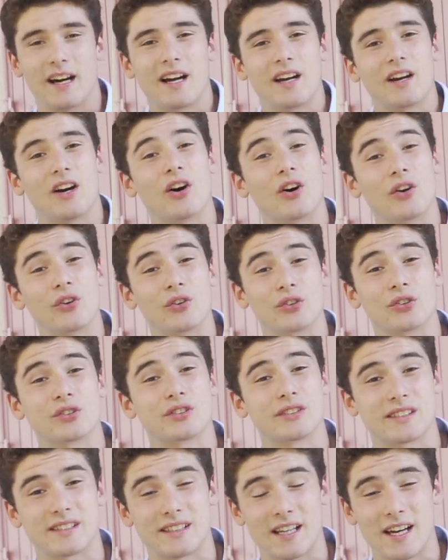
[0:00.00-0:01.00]
I
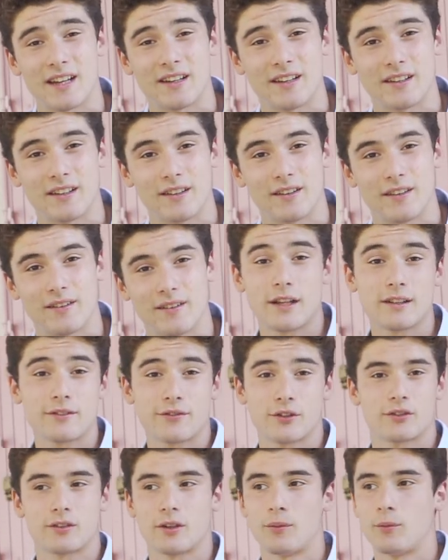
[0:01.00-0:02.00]
understand it. That's
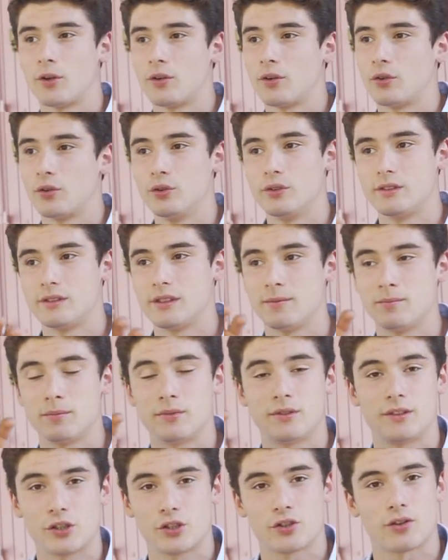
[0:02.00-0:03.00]
for someone who's
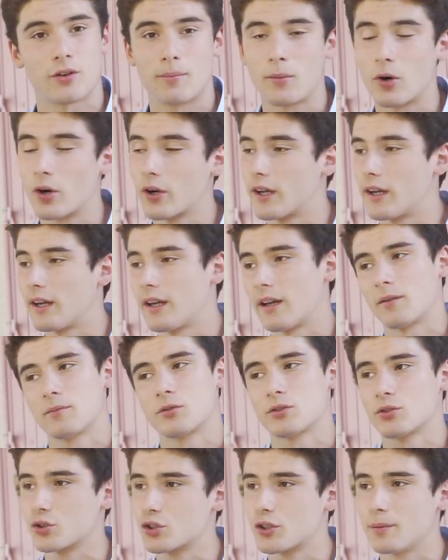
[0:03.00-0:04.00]
in digital marketing,
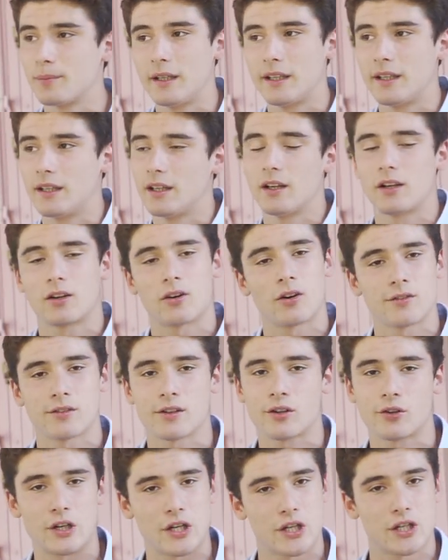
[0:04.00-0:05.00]
social media,
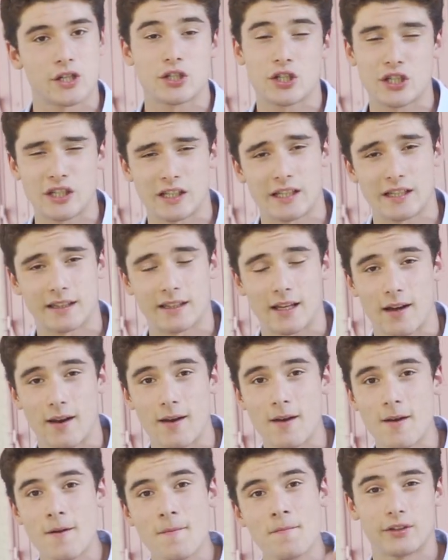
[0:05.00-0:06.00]
content creation, shit like that.
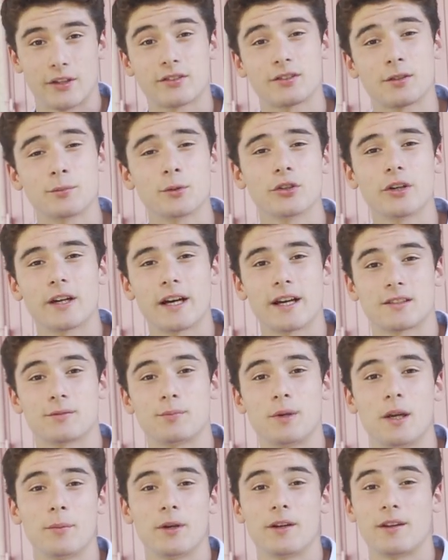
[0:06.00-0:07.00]
Now, some of you guys
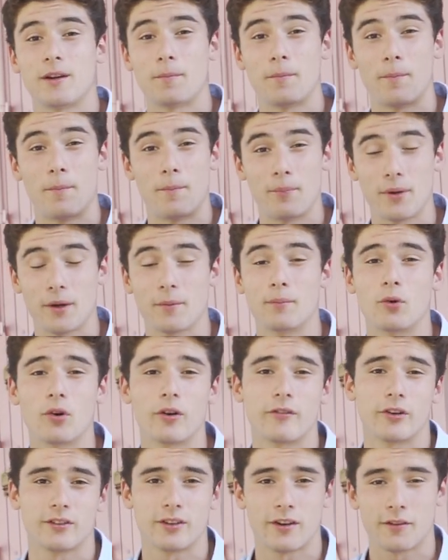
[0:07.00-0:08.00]
may be in a bit more
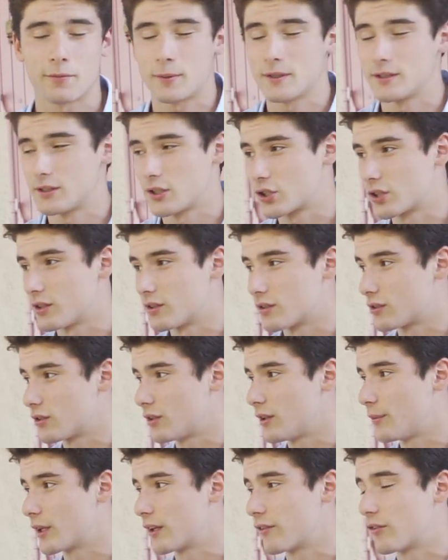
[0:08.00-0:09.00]
of a tough position.
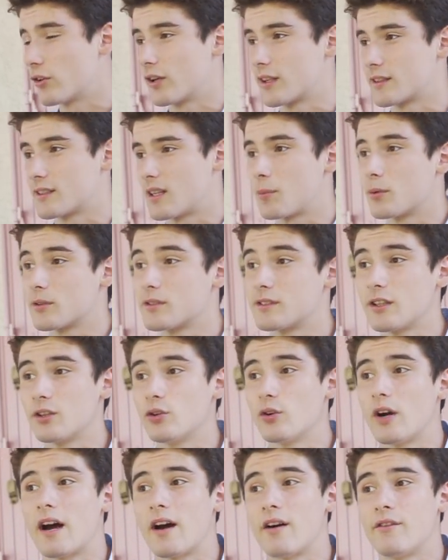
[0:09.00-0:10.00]
So let me give you an example. Say
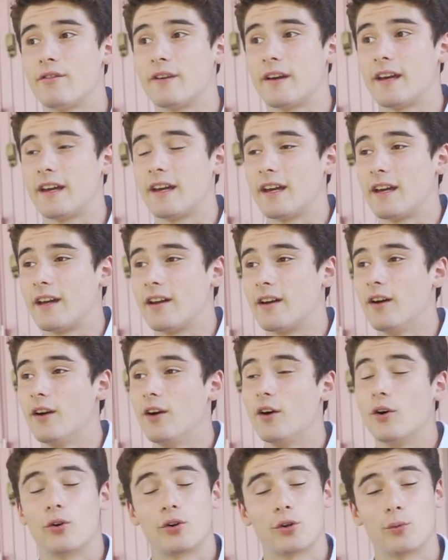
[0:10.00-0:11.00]
you have a,
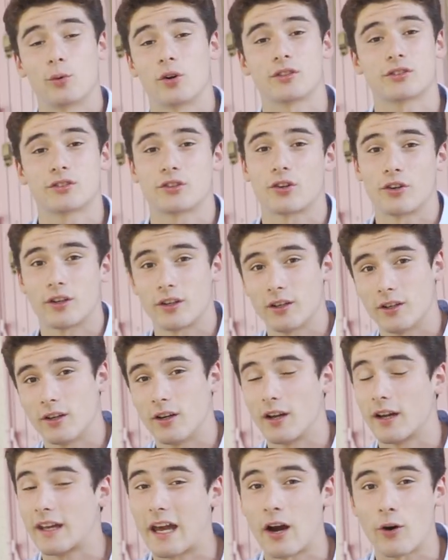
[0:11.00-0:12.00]
or you want to start
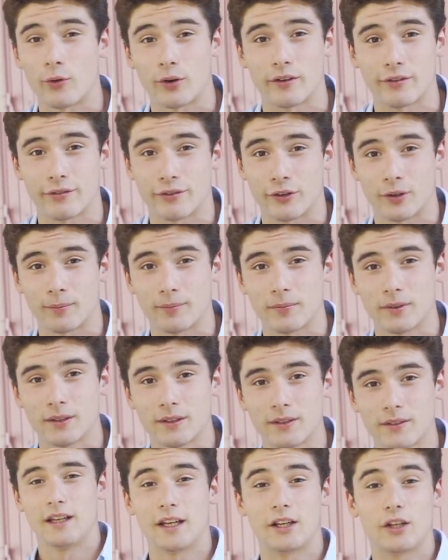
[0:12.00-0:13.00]
an accounting firm.
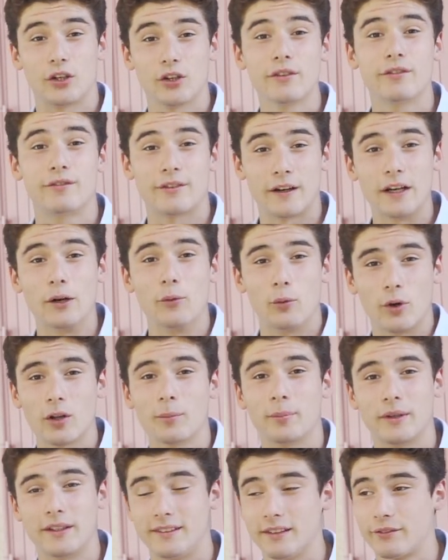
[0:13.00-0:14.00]
It could very
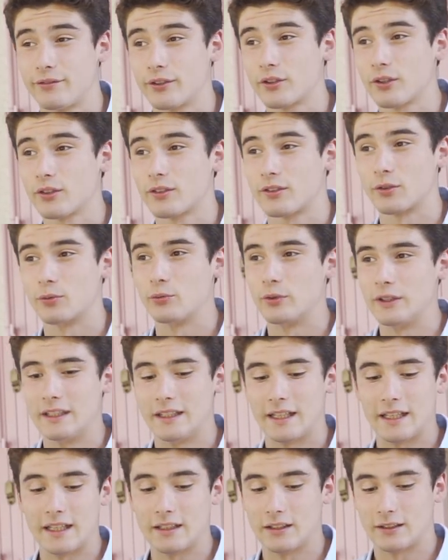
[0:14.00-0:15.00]
well be difficult to
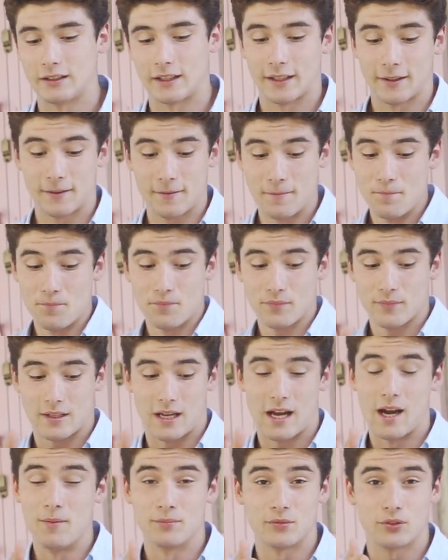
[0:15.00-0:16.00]
relay, like,
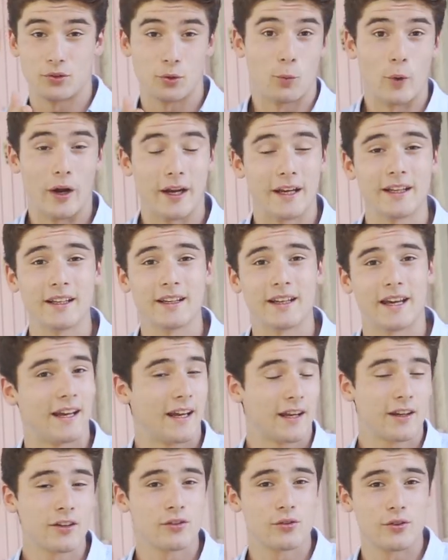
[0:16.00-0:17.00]
I'm 20 and
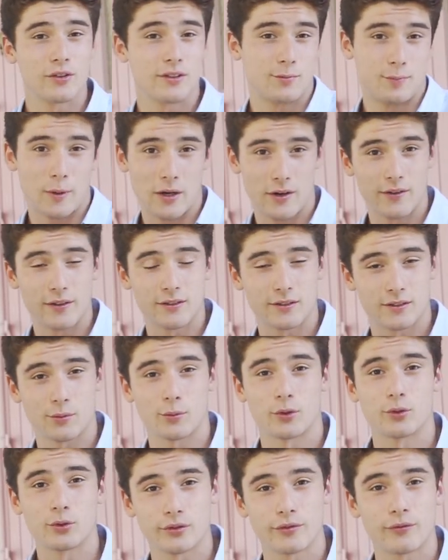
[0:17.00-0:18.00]
I can do this better than
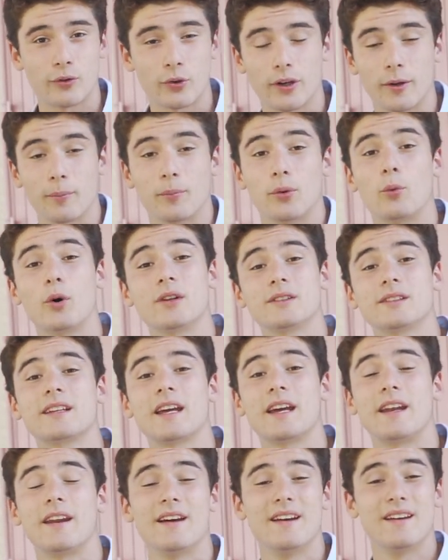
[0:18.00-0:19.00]
someone who's 40. But once
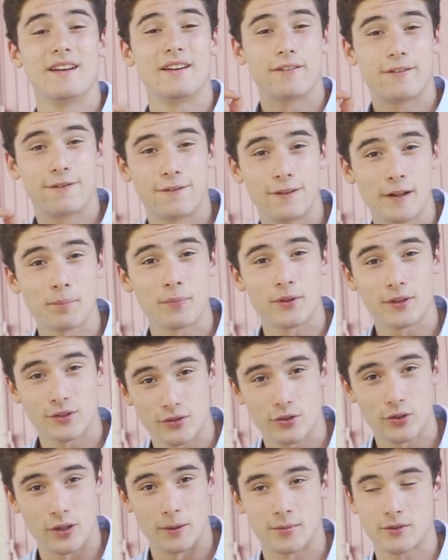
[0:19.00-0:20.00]
again, flip the
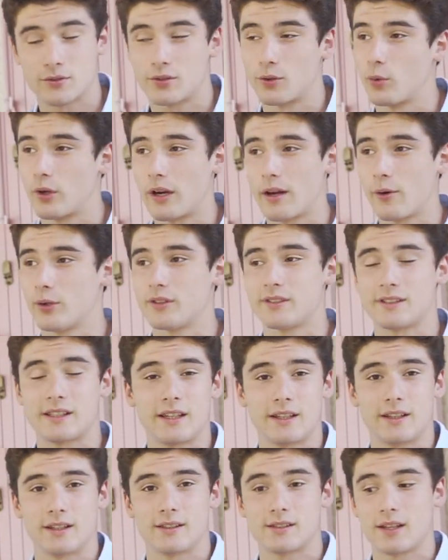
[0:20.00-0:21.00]
script. So what I would
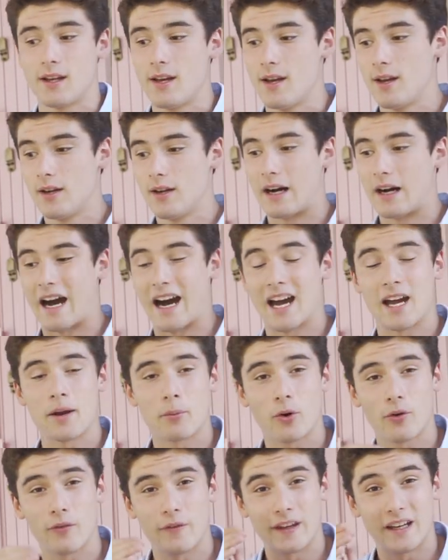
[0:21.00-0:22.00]
say is, I
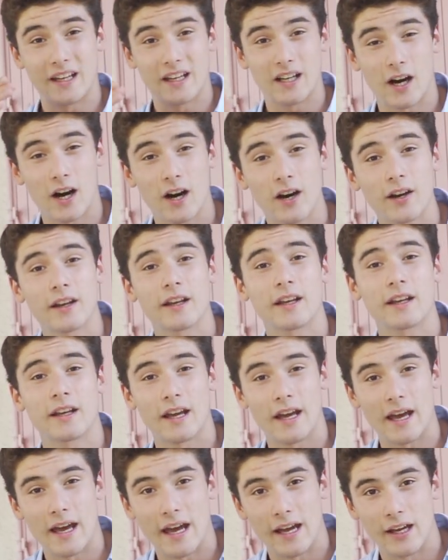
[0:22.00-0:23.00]
am on the
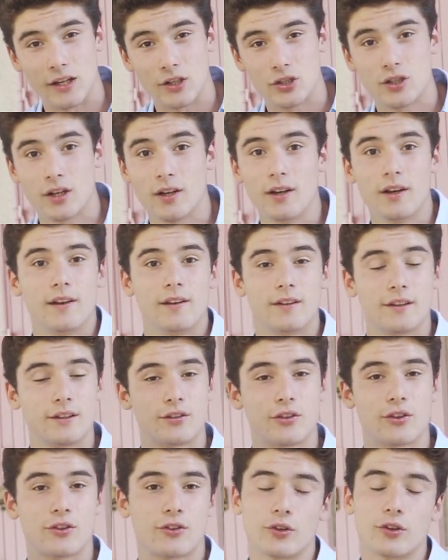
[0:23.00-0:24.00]
cutting edge.
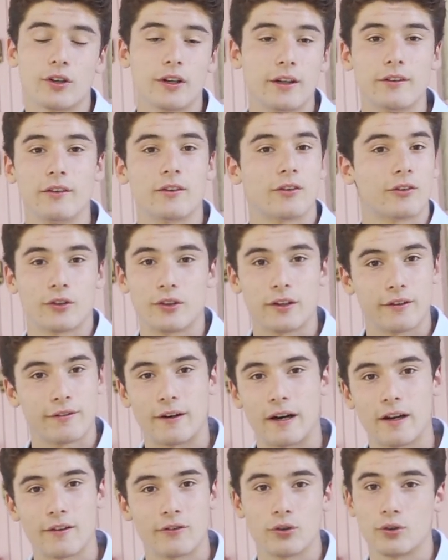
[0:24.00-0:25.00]
These 30,
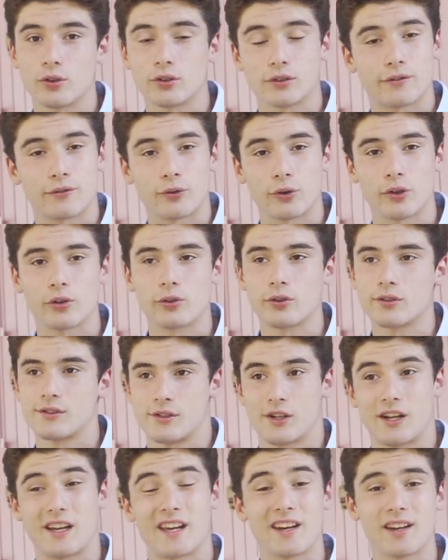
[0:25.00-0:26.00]
35 year olds, 40 year olds,
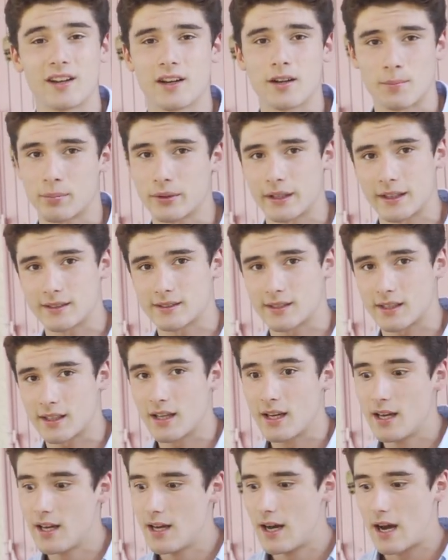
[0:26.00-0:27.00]
they're getting
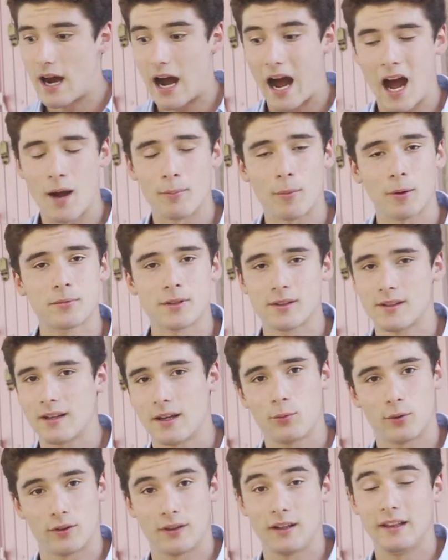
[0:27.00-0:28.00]
complacent. I'm up to
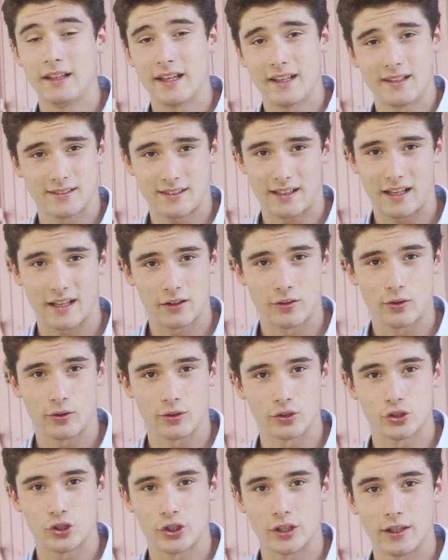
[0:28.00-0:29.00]
date with the latest
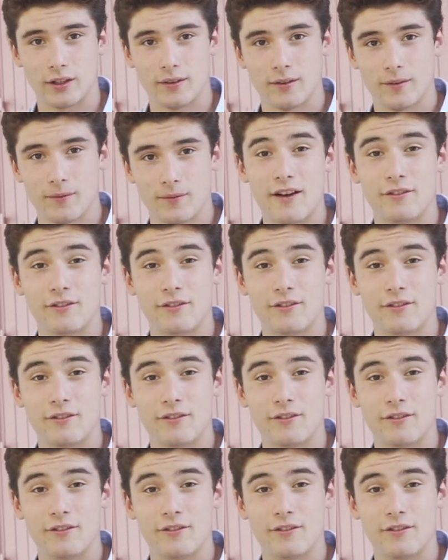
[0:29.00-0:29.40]
technology.